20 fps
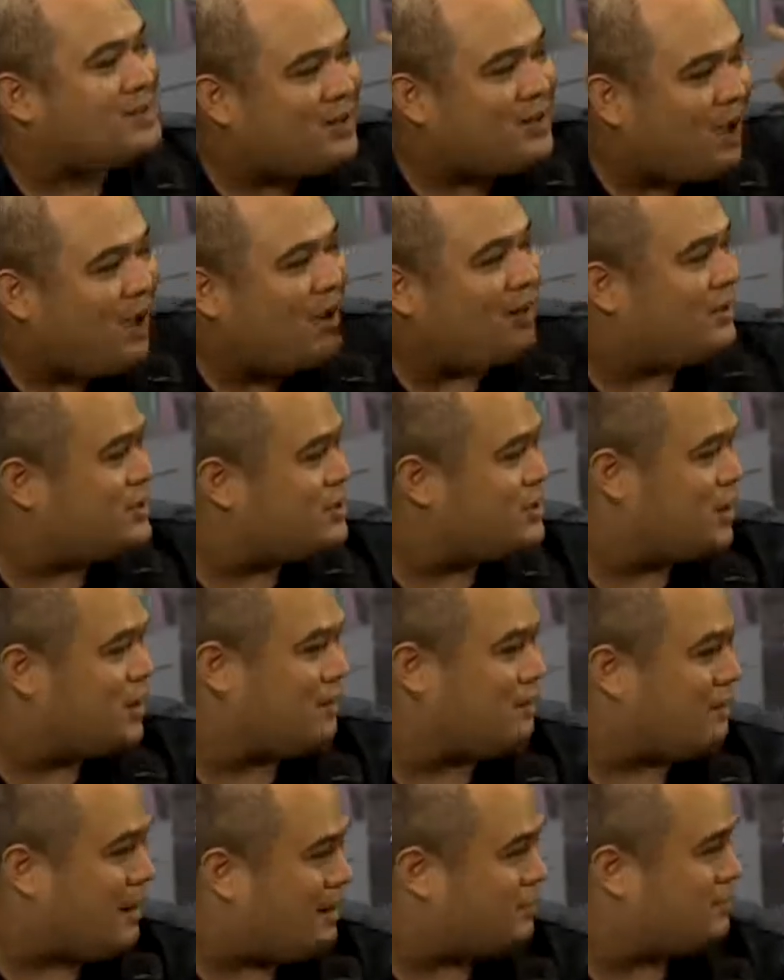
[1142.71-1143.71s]
knowledge
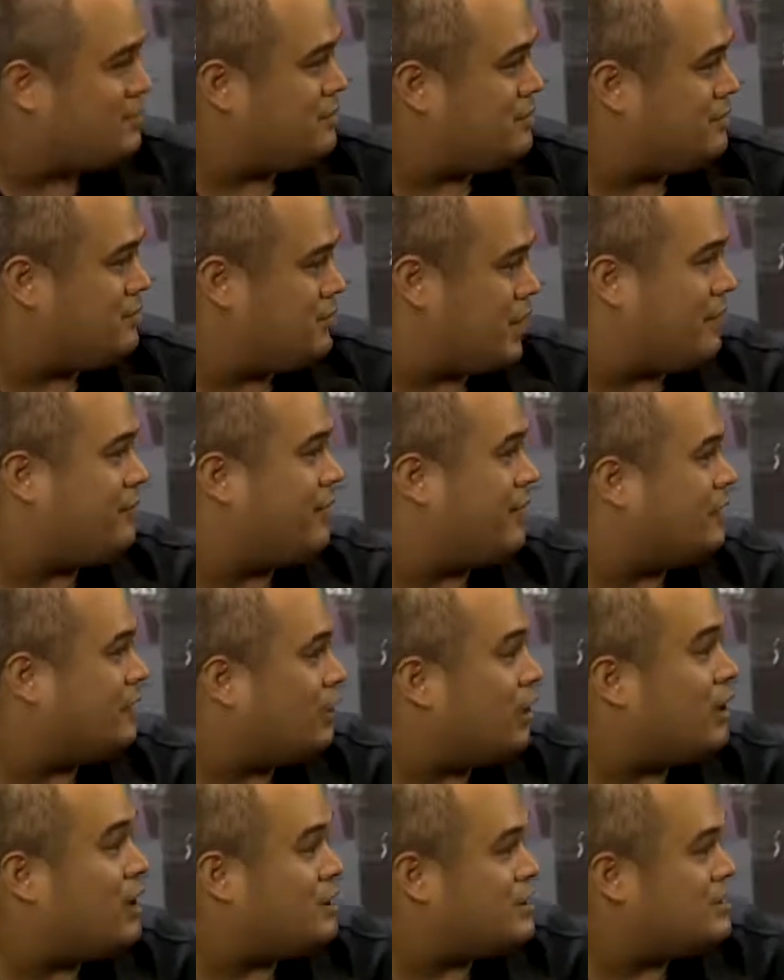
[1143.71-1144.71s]
about traffic
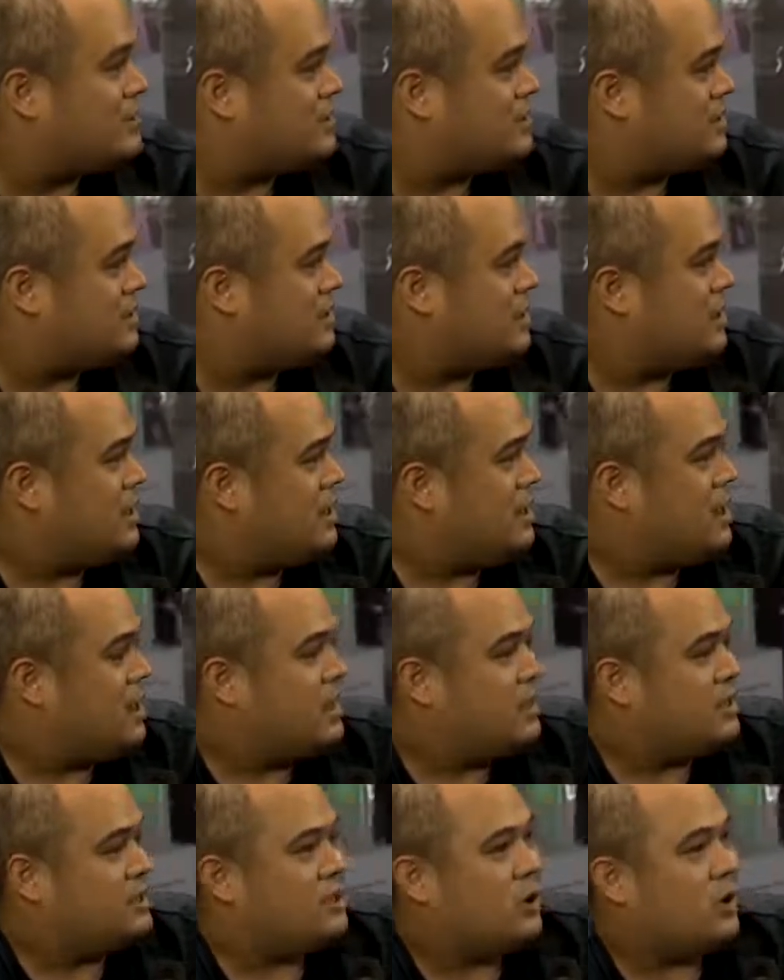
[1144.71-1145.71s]
laws.
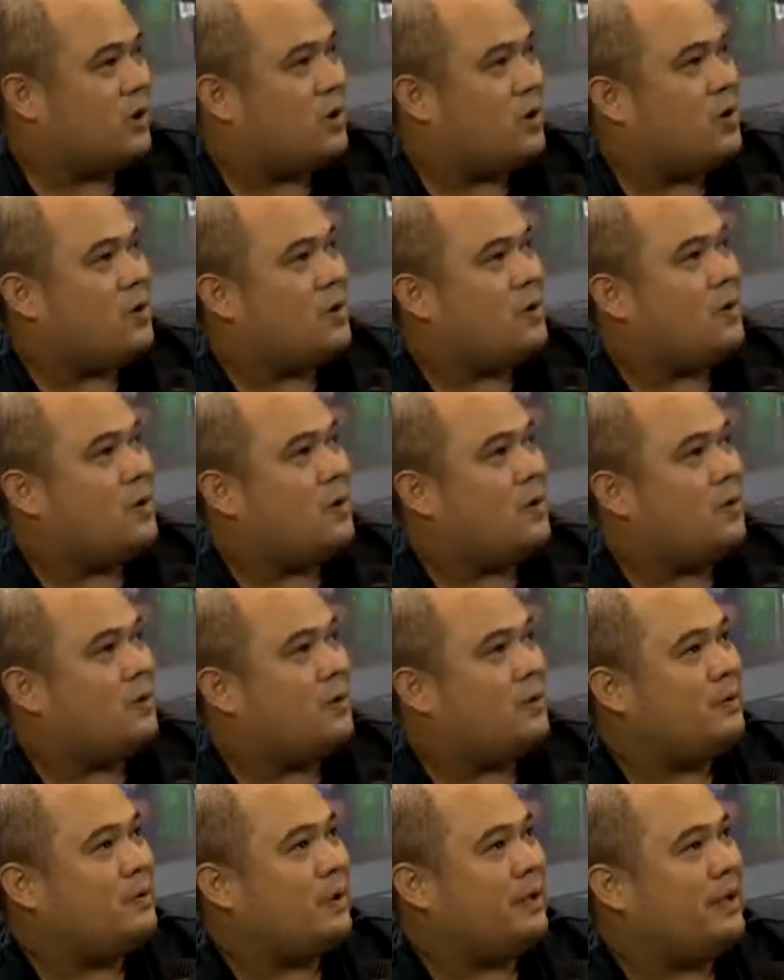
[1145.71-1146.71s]
So,
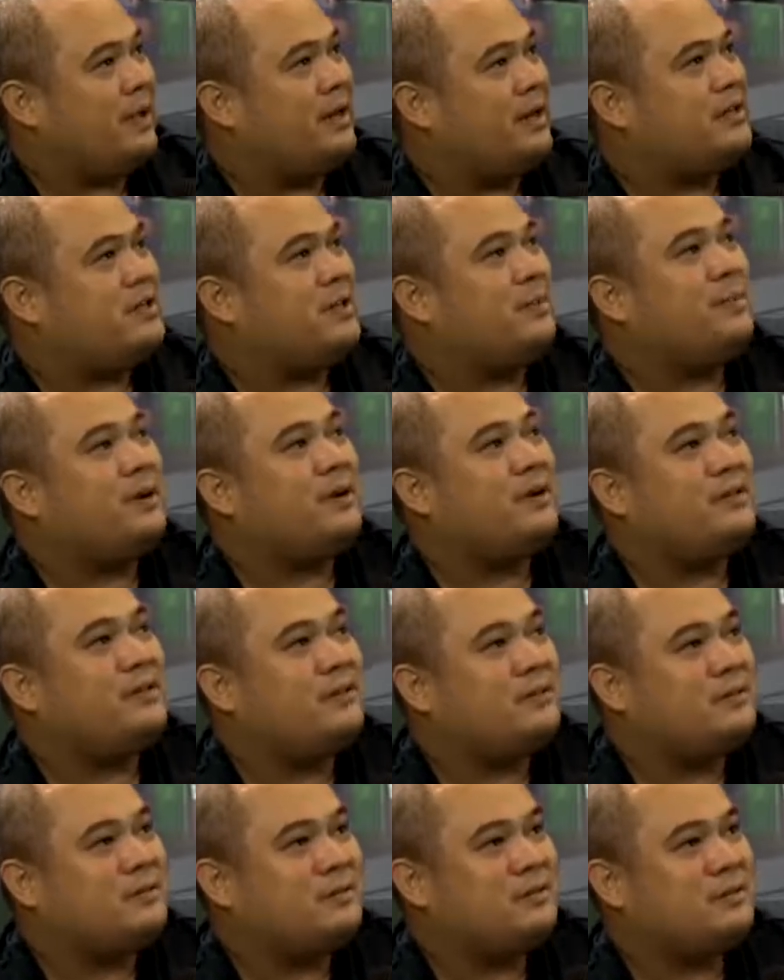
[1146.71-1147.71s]
in a
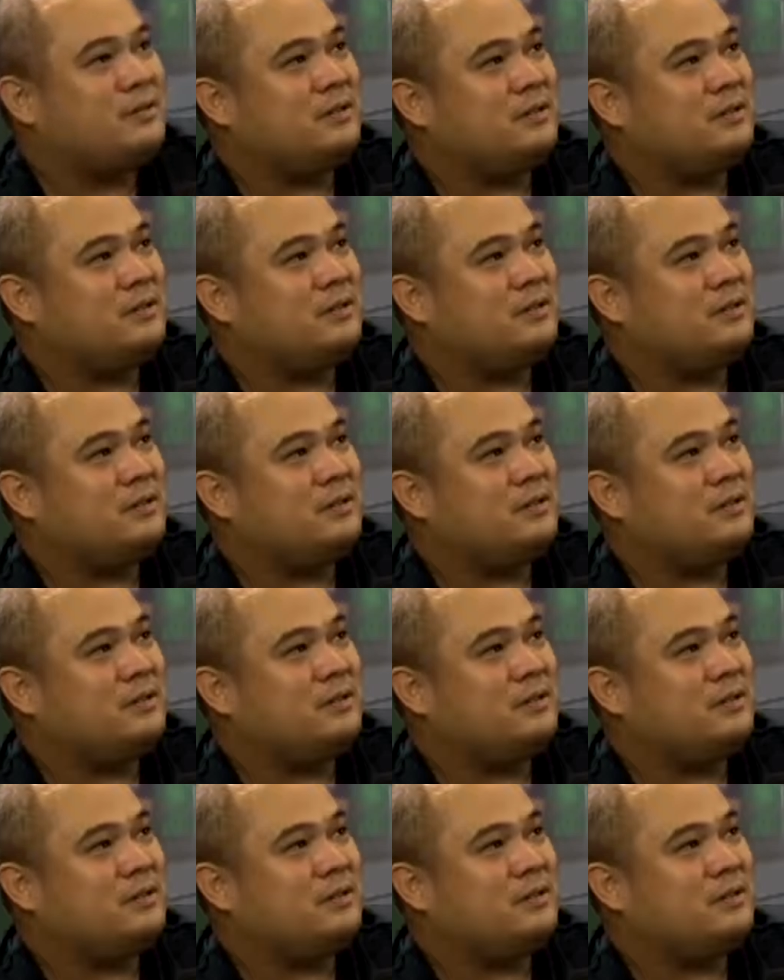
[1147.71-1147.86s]
typical